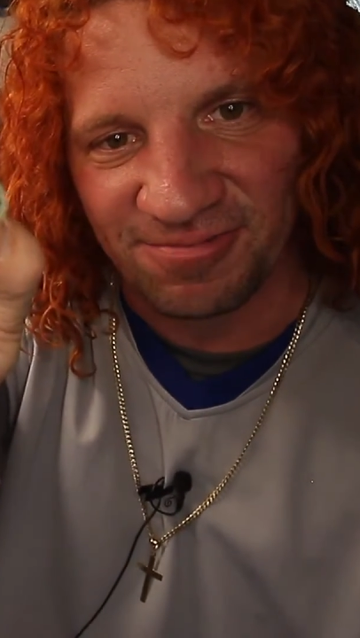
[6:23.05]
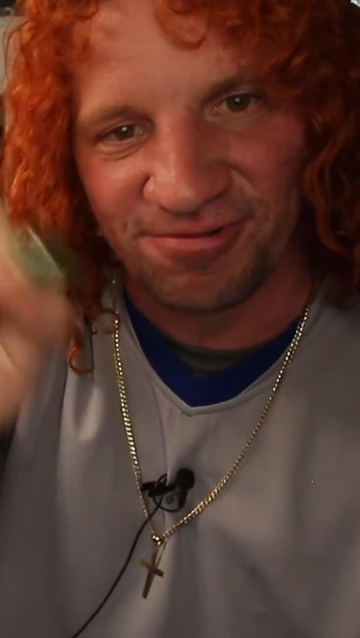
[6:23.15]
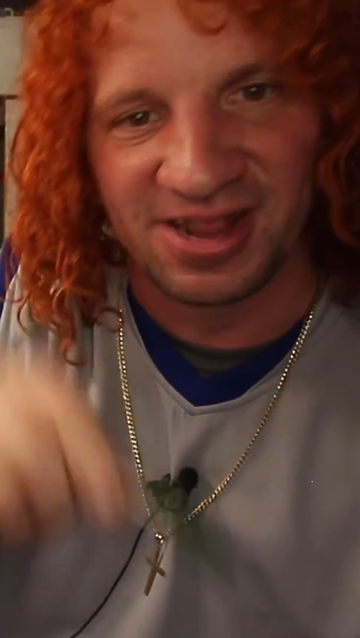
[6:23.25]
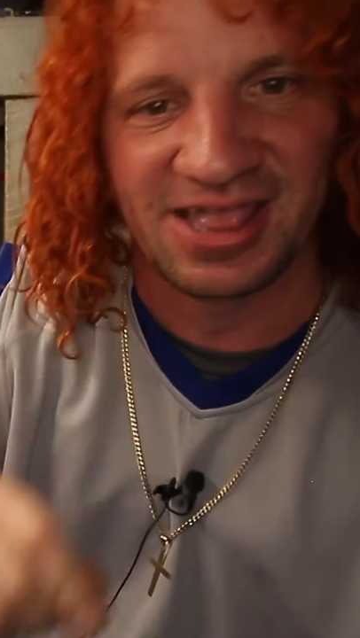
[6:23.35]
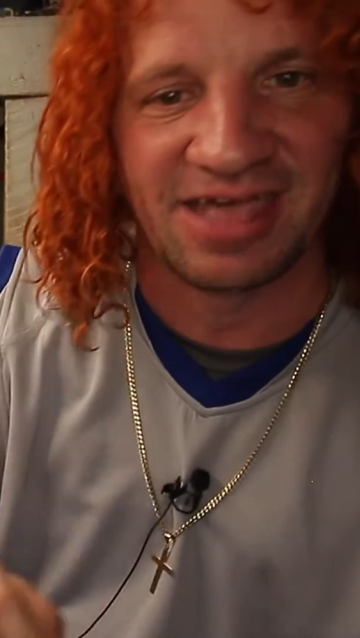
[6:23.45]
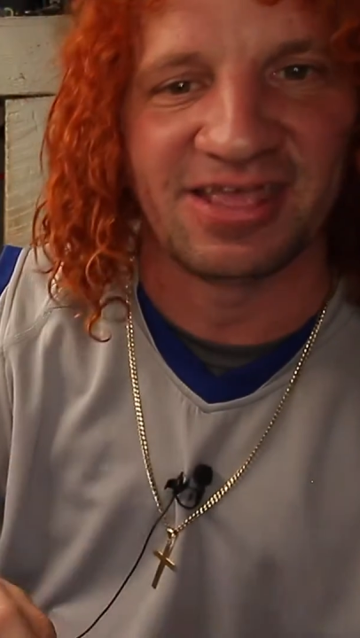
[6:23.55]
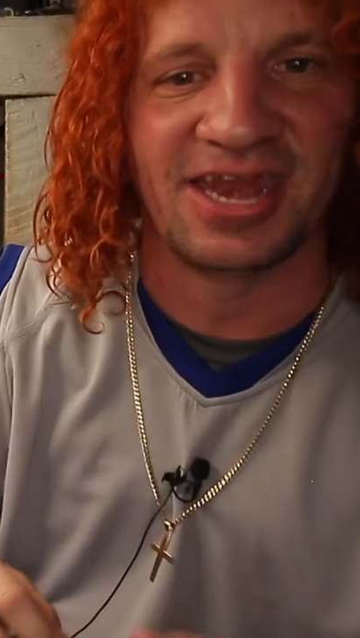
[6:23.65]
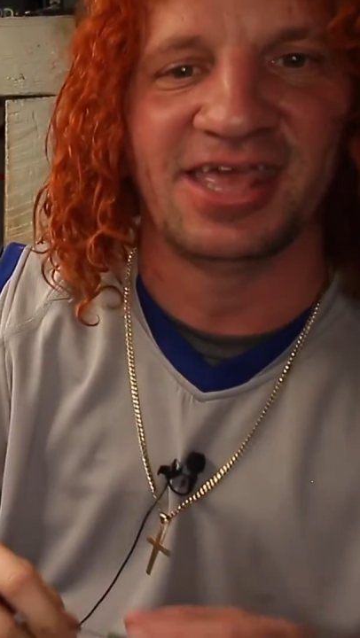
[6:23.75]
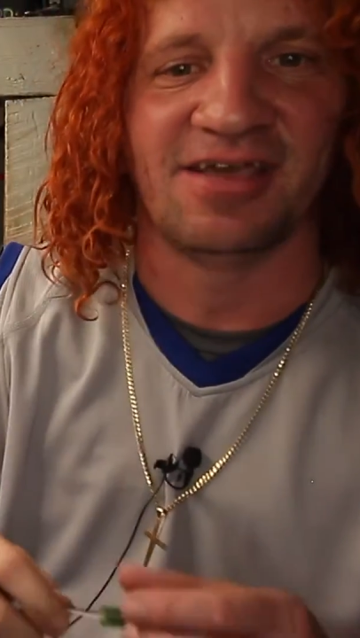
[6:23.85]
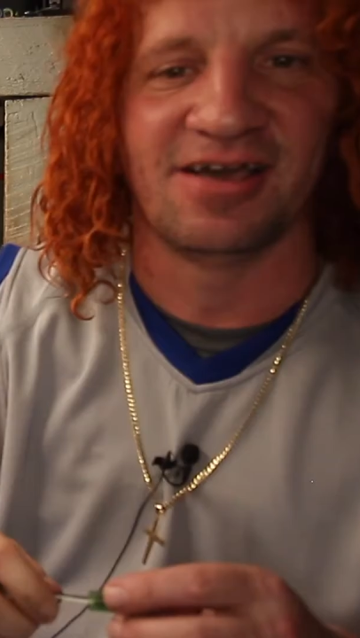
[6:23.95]
pretty
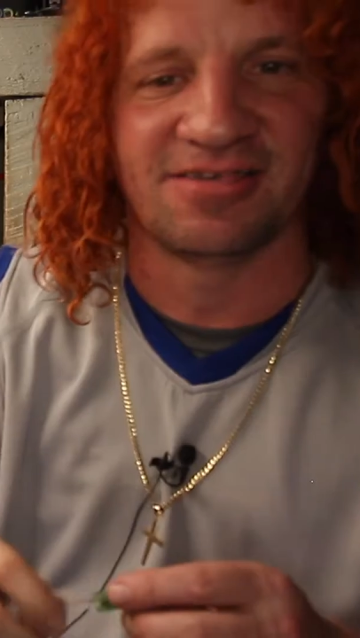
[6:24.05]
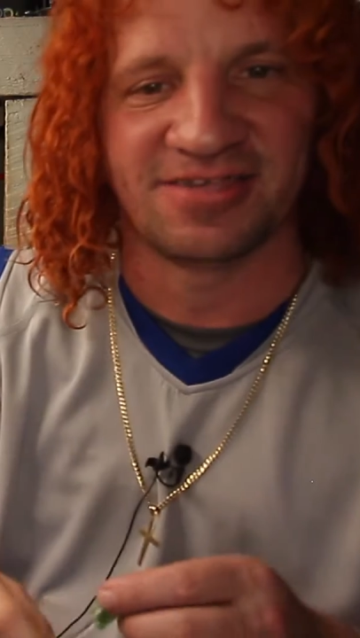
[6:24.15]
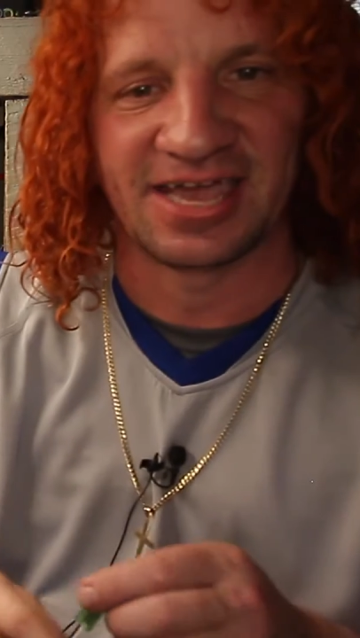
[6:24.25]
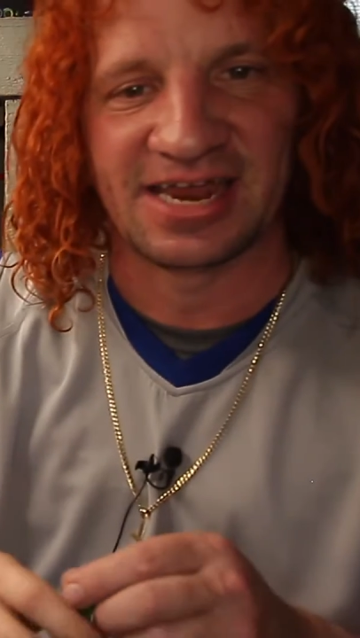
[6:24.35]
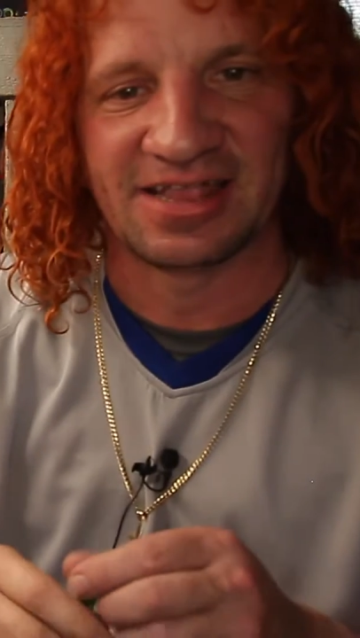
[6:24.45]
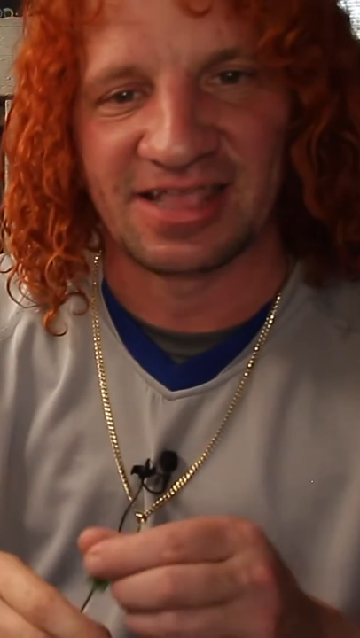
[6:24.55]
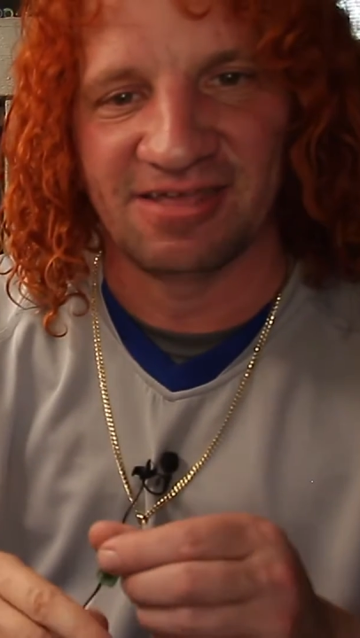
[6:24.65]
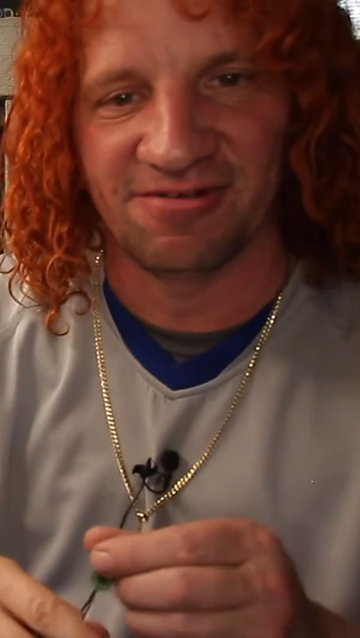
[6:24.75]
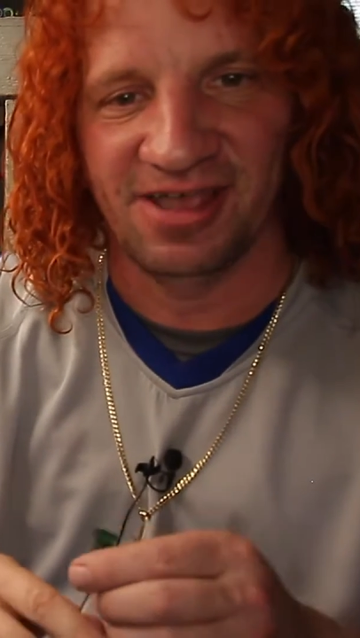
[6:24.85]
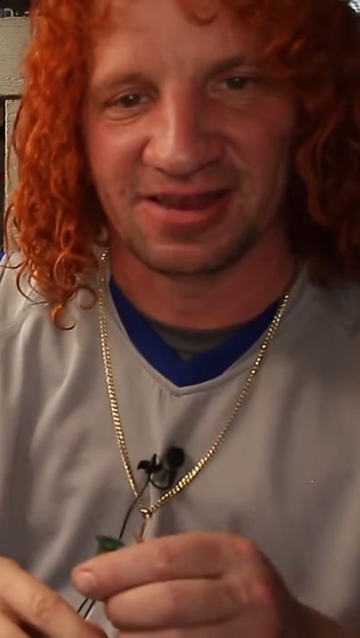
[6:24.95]
LED sticking out the
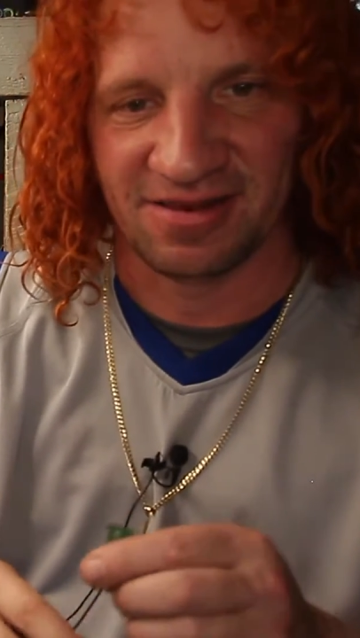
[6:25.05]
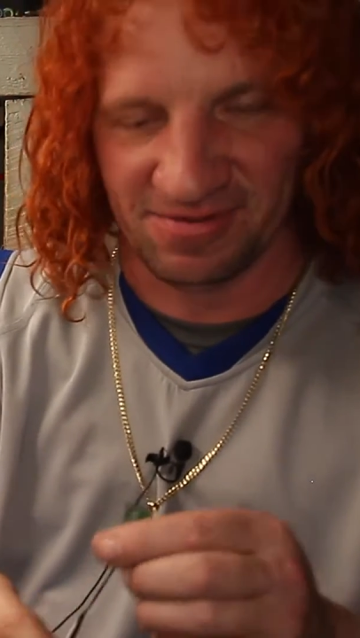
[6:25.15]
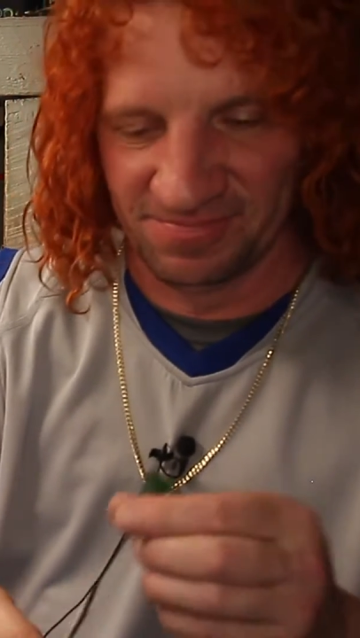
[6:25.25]
other end.